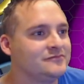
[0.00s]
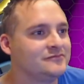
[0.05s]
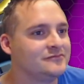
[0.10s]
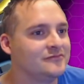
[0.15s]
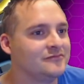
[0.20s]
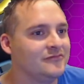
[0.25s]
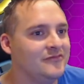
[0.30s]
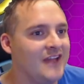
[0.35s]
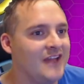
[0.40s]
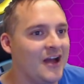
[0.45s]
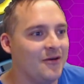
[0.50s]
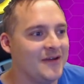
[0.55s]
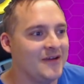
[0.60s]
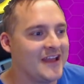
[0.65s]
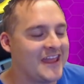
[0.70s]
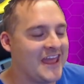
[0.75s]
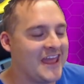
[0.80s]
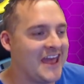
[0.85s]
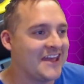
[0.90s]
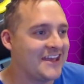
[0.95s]
Now we
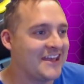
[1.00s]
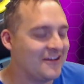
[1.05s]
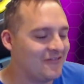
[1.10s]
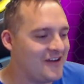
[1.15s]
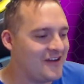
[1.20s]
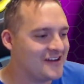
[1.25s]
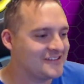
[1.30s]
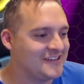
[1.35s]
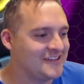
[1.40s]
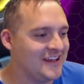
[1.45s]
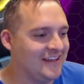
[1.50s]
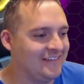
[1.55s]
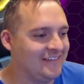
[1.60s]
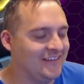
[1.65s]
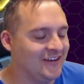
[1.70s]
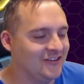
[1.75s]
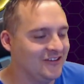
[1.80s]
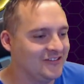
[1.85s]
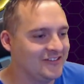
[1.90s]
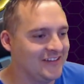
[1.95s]
can get Roxanne
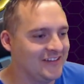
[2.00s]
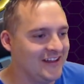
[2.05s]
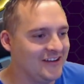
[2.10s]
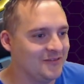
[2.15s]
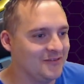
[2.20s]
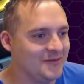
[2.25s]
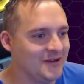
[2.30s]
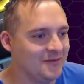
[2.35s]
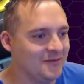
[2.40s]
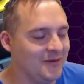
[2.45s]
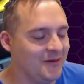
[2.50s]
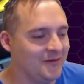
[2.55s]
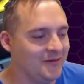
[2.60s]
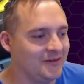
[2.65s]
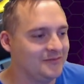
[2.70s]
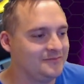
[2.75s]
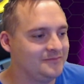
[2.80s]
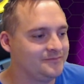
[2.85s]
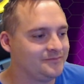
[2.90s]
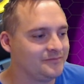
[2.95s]
though, so that'll be a
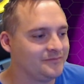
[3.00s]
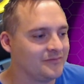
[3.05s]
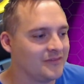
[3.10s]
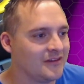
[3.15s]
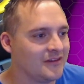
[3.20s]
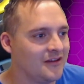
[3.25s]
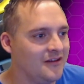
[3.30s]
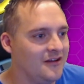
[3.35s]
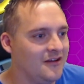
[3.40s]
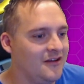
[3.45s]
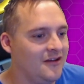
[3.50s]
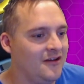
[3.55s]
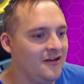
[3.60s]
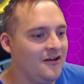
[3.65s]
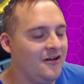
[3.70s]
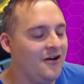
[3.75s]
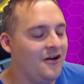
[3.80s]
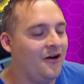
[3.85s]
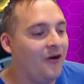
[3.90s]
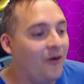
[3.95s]
bummer.
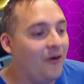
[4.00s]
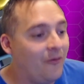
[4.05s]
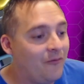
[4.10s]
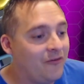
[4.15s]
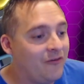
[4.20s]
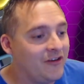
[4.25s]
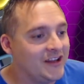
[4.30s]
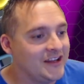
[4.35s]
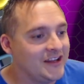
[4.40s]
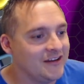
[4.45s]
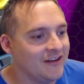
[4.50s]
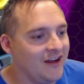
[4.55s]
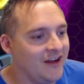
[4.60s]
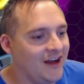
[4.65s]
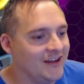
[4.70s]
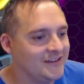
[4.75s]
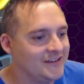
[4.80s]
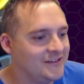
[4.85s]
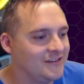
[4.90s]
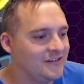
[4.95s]
Hopefully
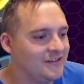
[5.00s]
not.